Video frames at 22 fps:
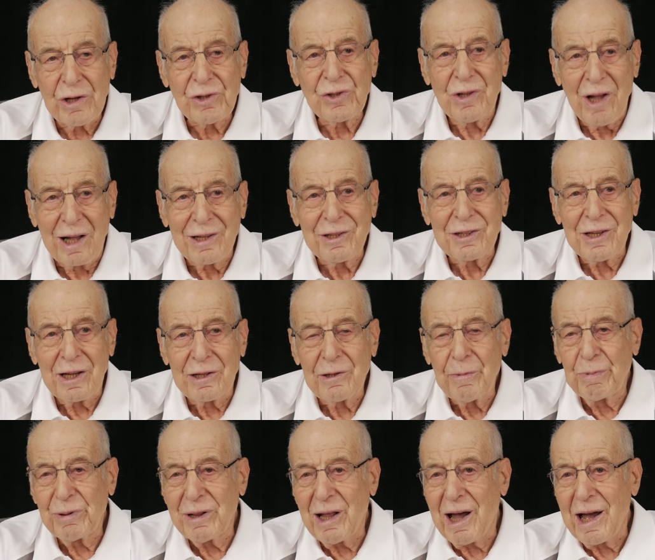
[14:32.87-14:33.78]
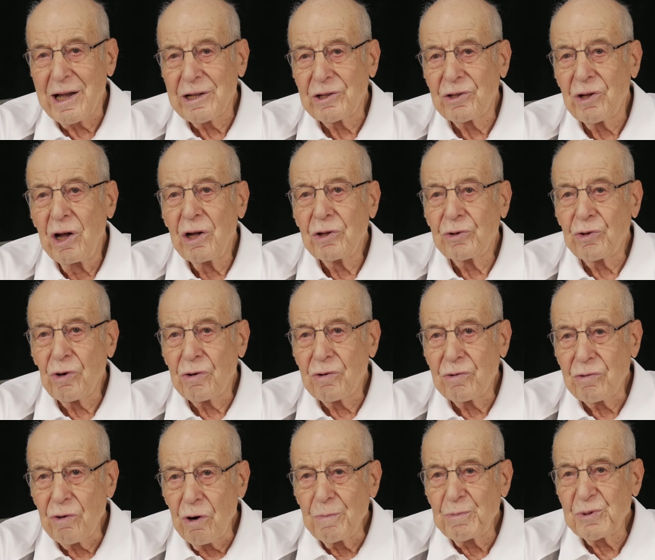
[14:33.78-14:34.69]
not yet applied to
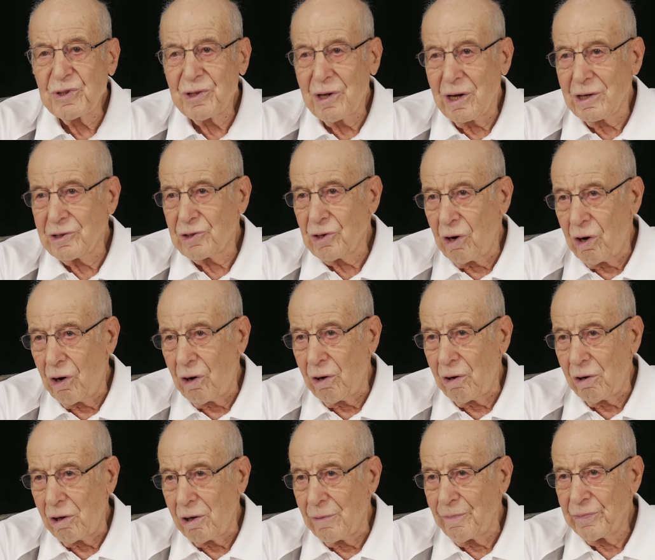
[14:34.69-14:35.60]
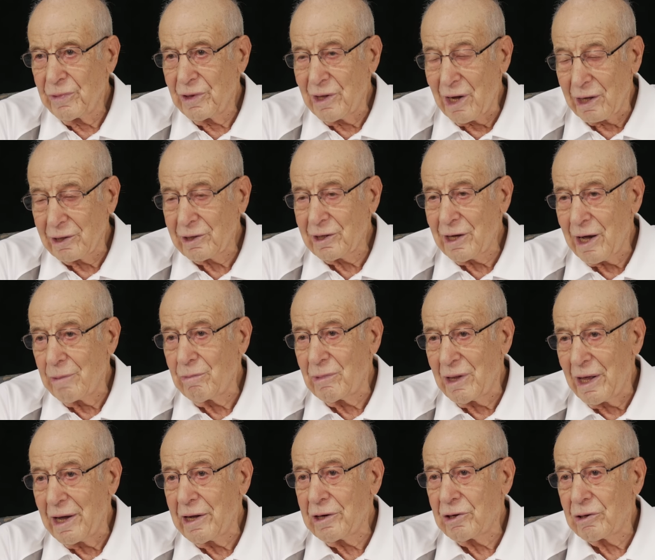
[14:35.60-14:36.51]
groups as a whole. That
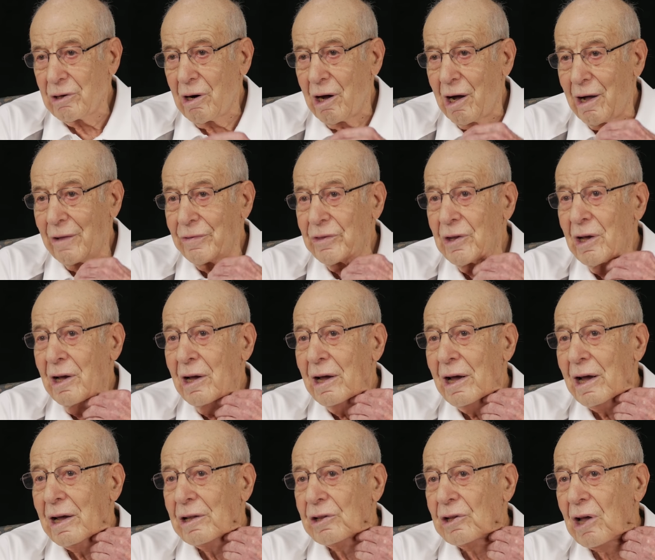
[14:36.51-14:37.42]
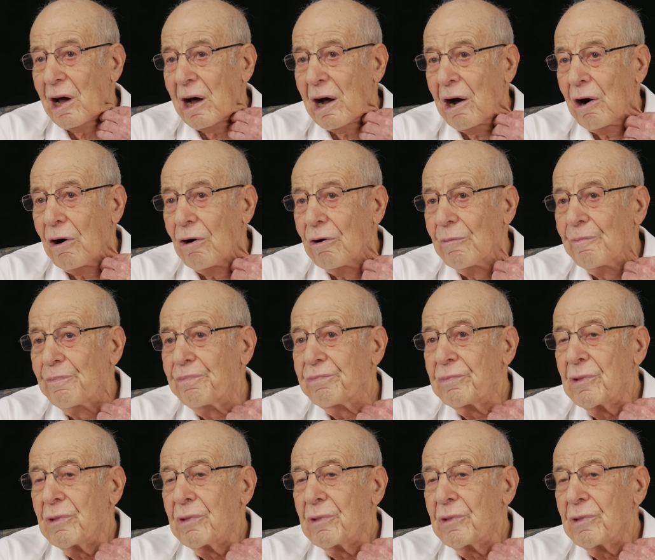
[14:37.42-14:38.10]
came later on, and how.